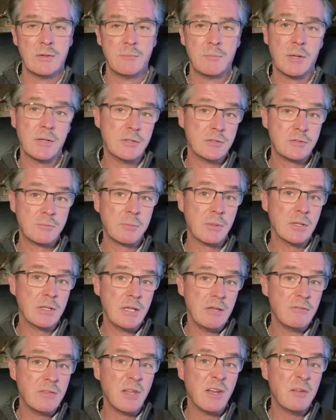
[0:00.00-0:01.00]
Pundits
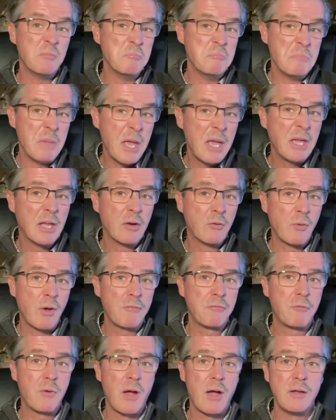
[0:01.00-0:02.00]
believe that it may get a
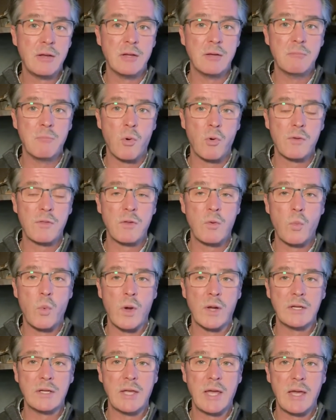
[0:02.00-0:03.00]
rough ride in more than
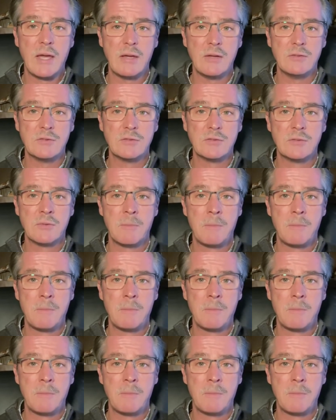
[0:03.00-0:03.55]
one case.